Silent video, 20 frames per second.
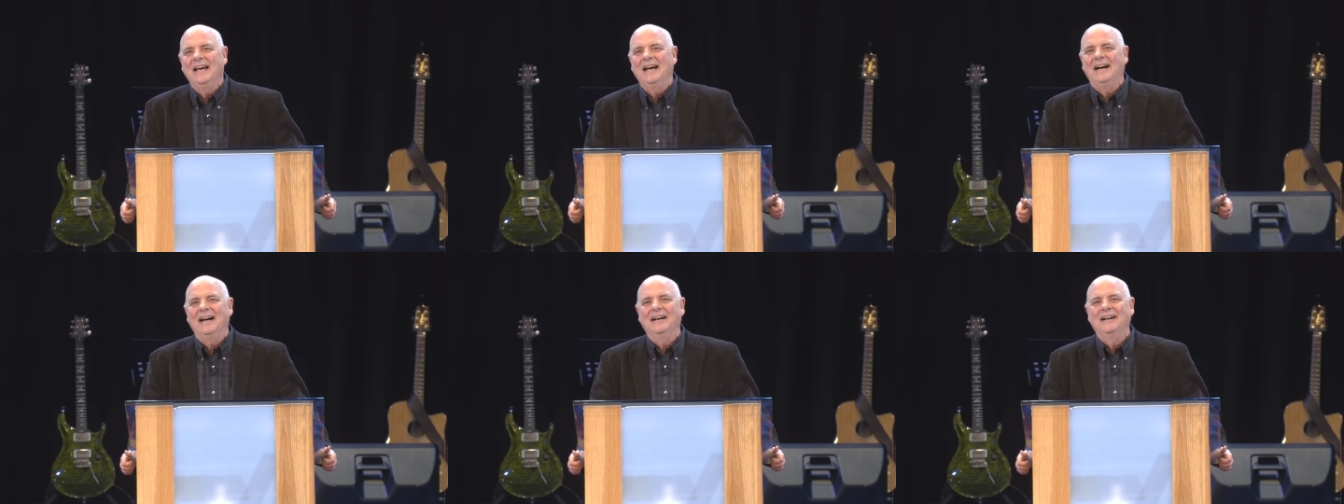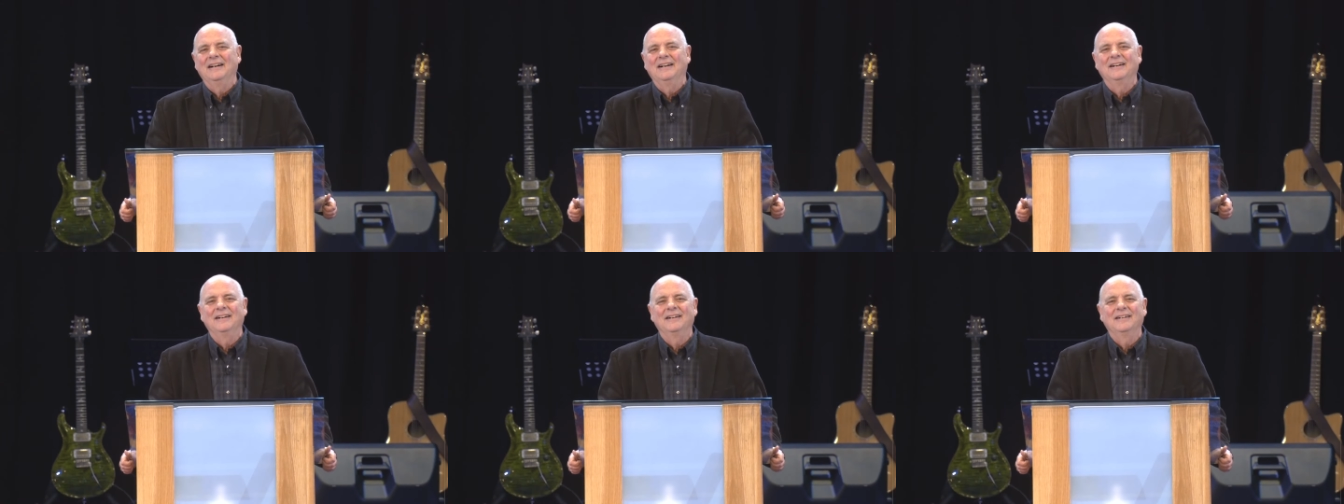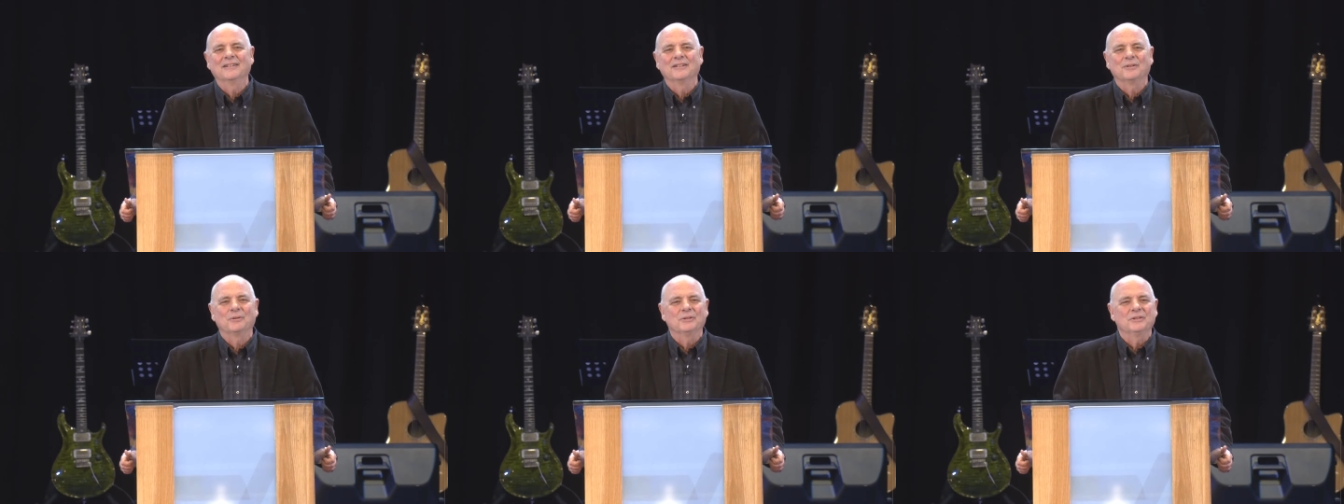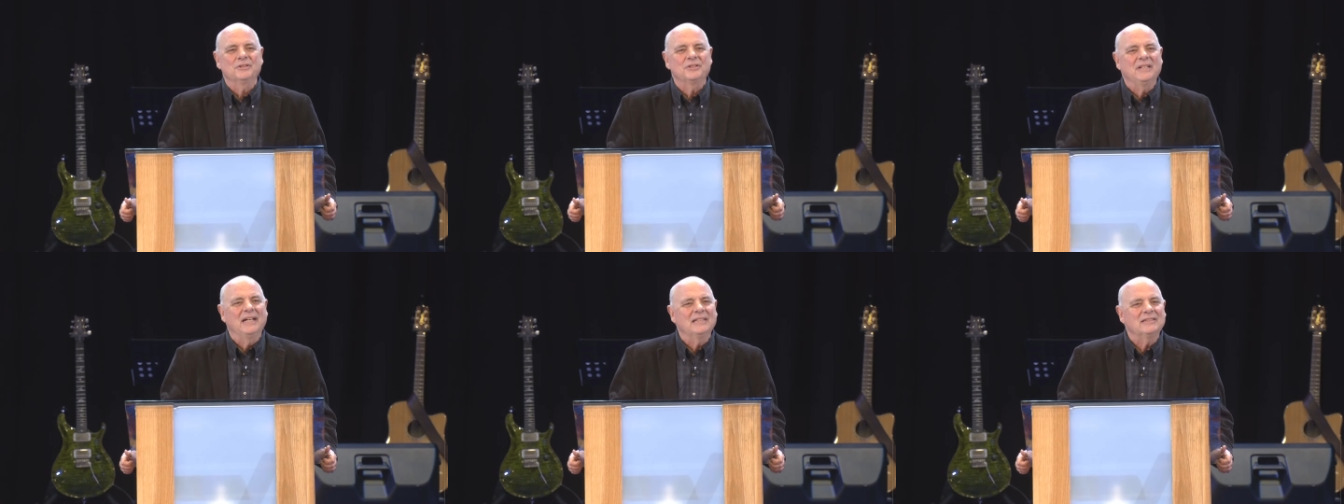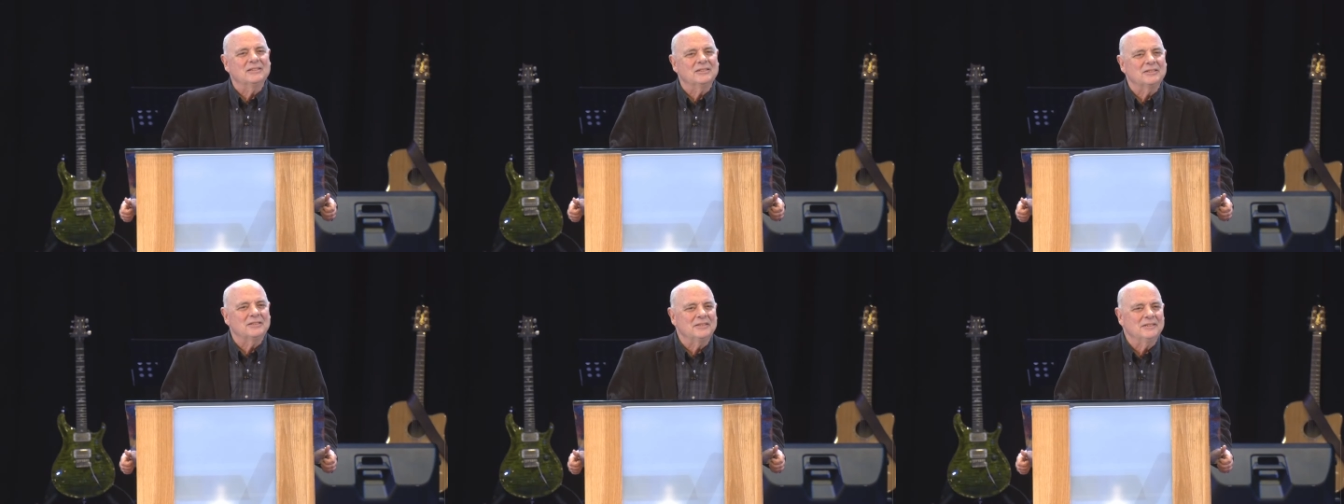uh, of course,
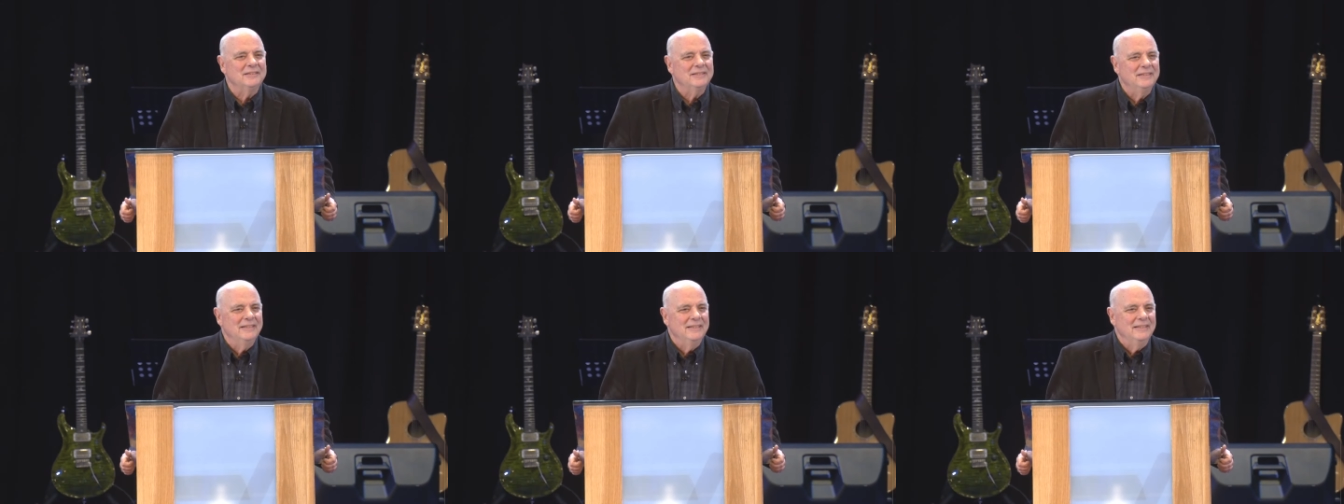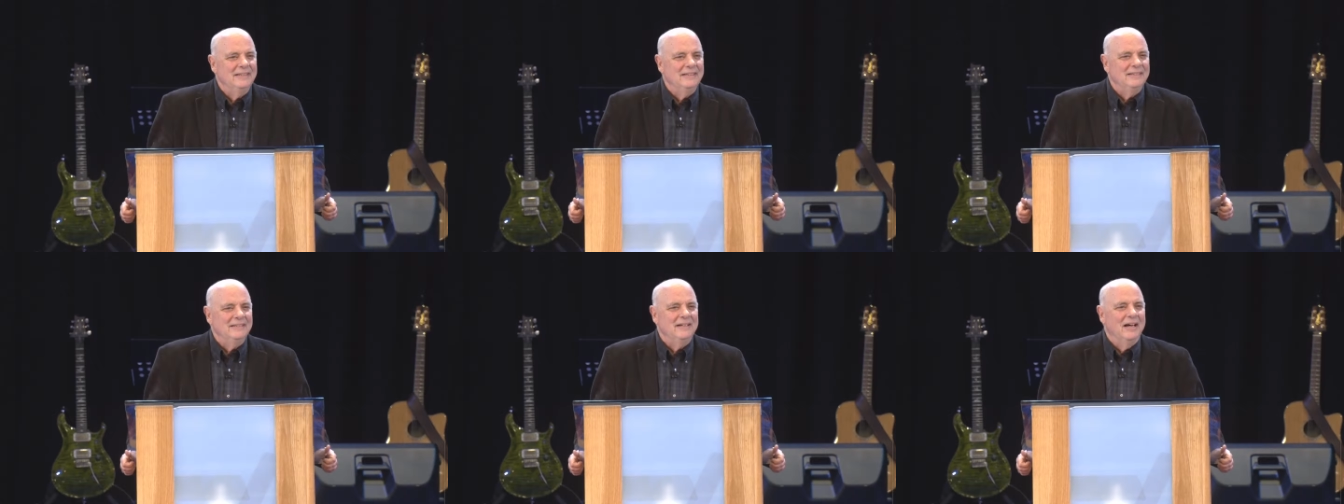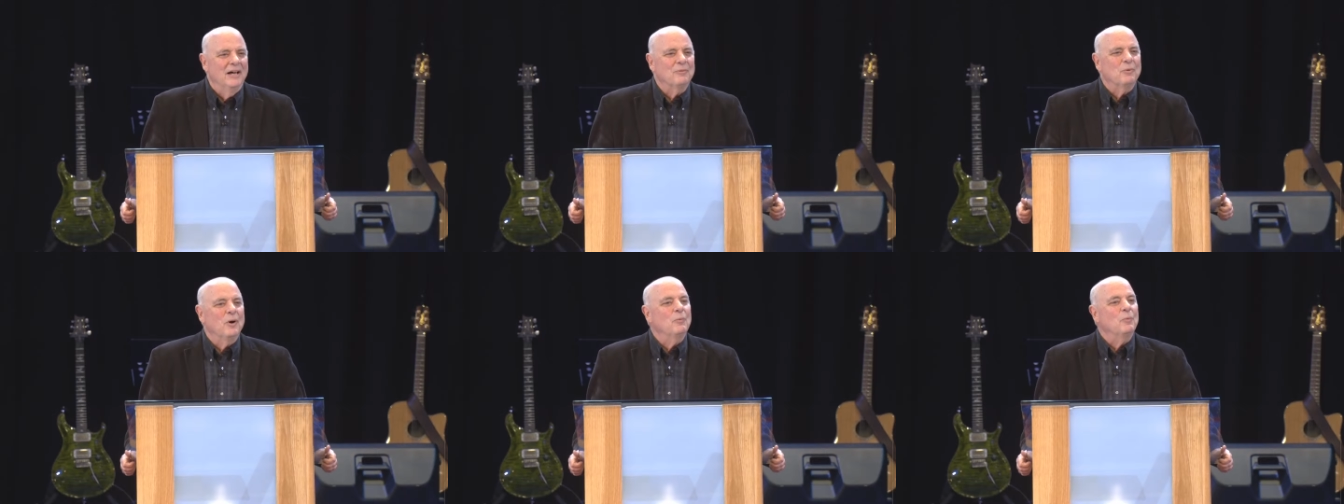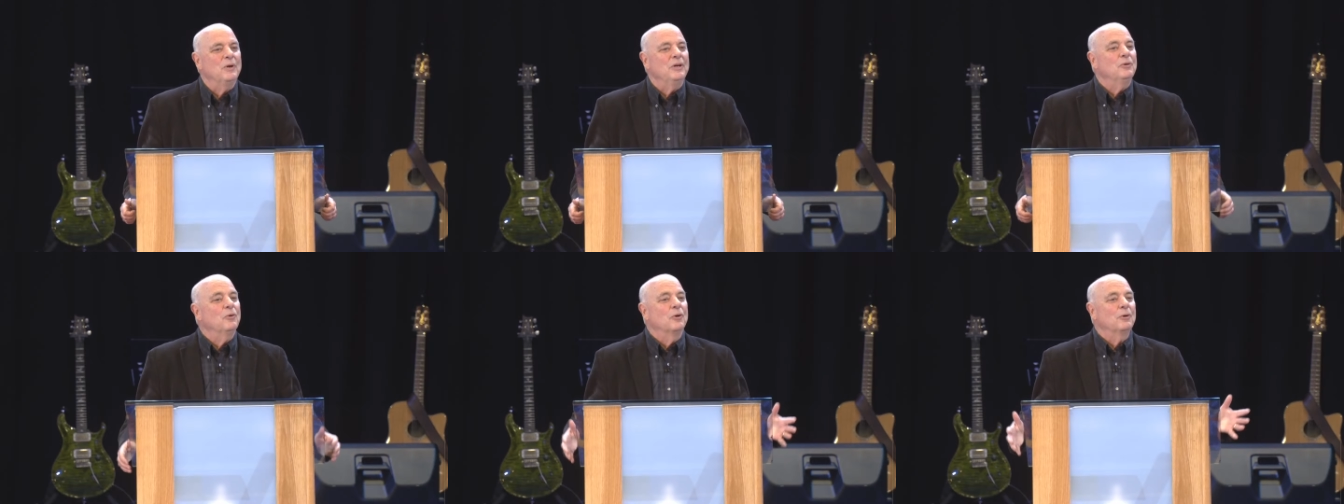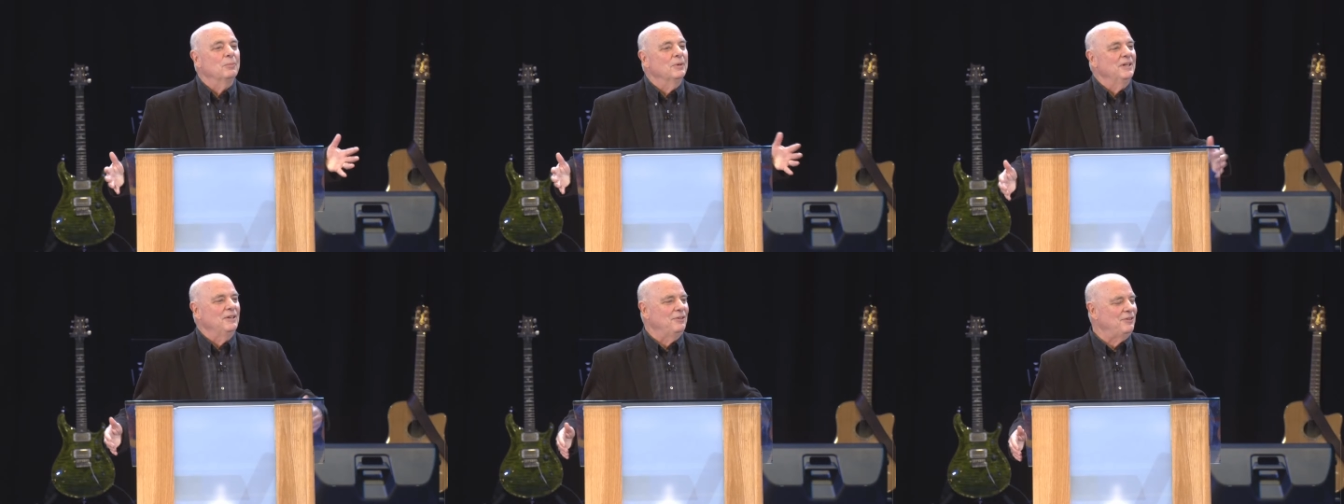that's not what we
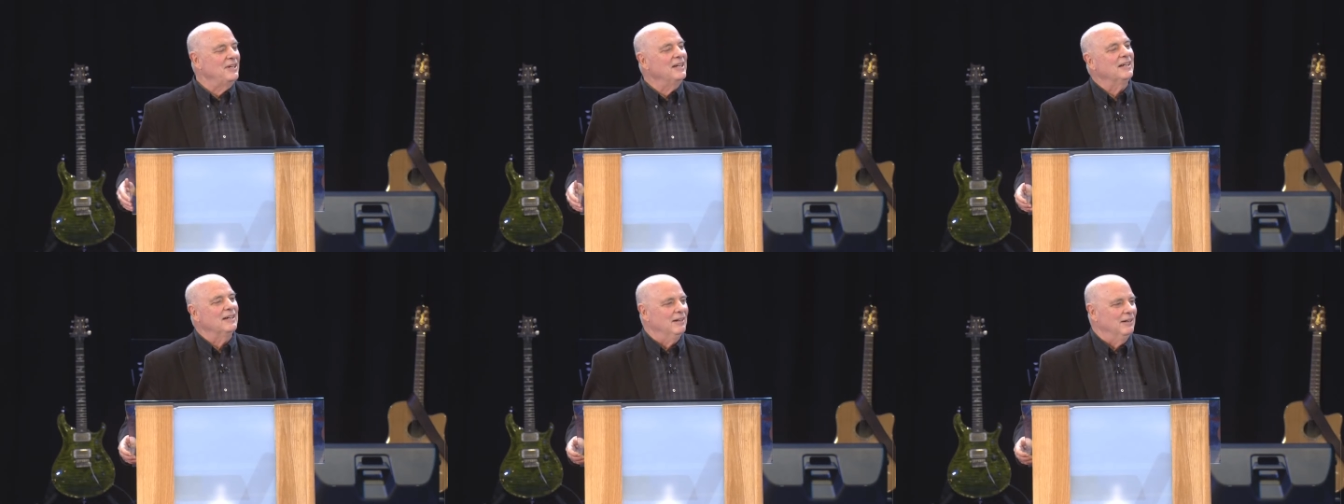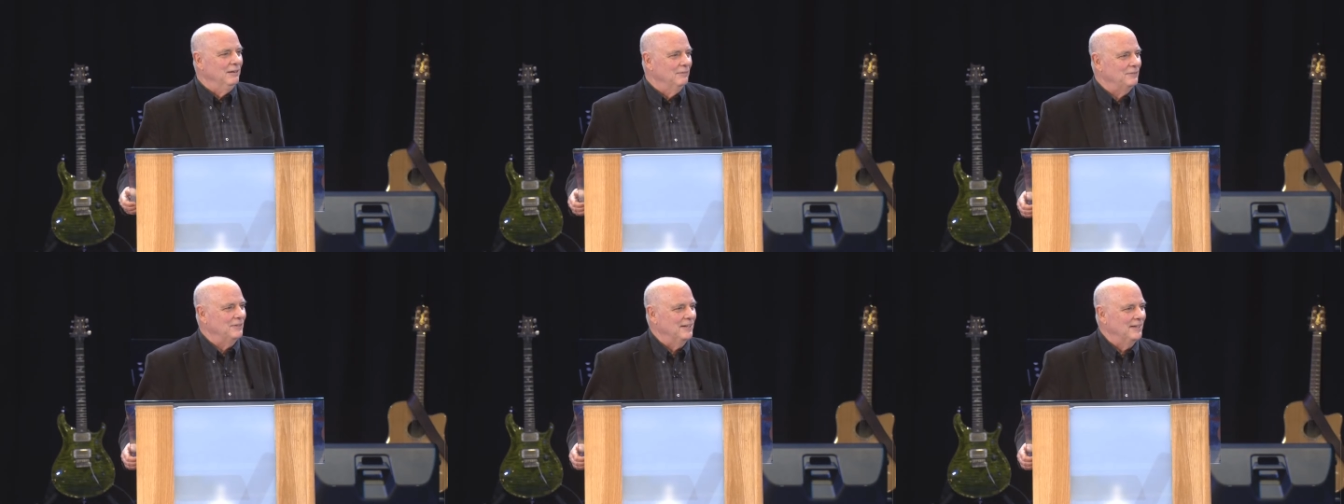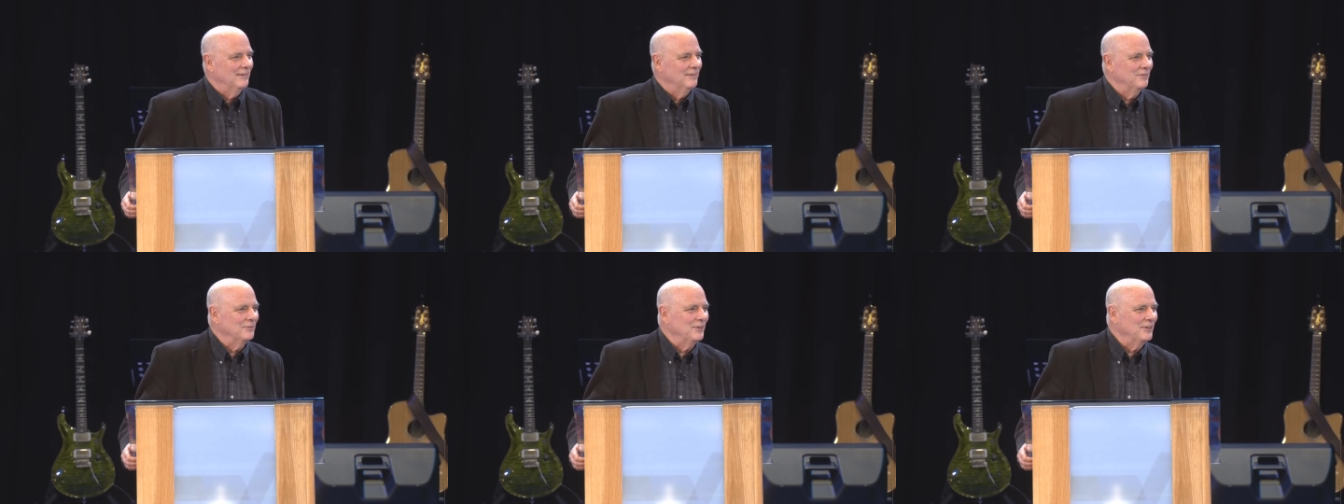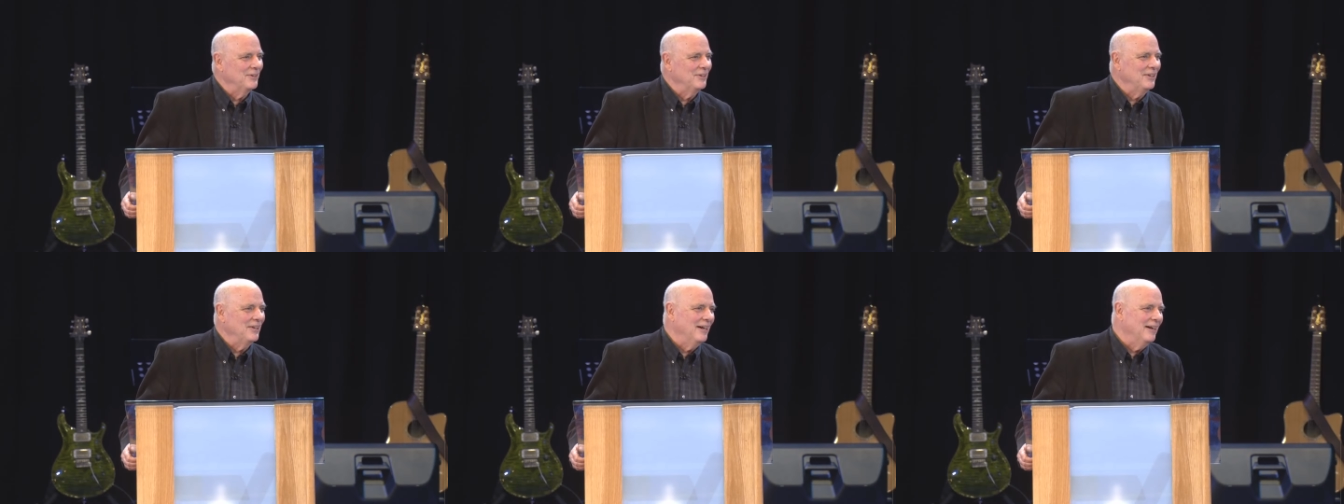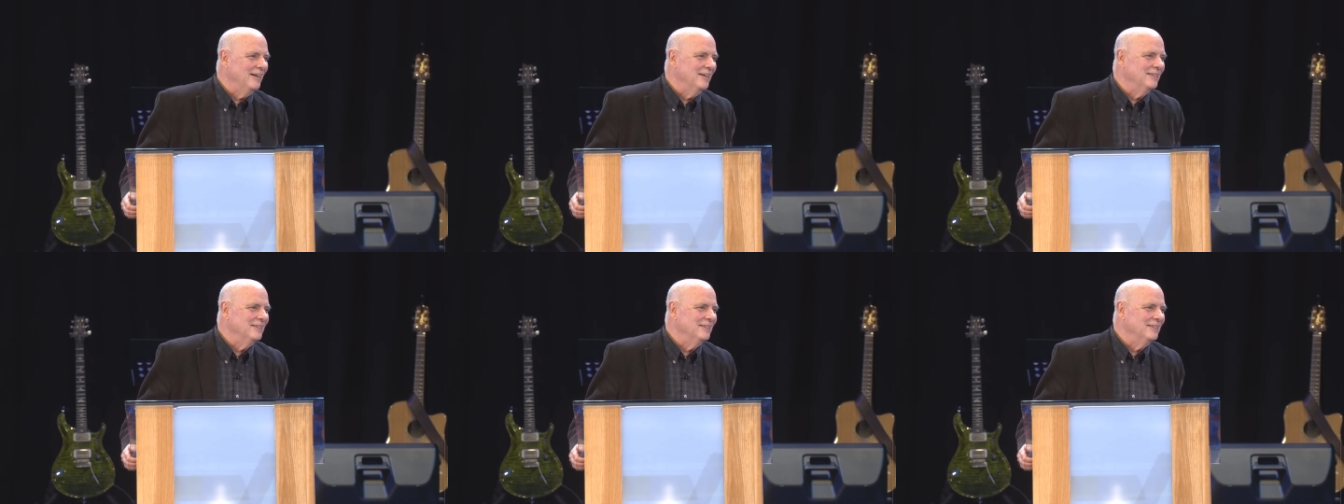normally think of. Huh? We, uh,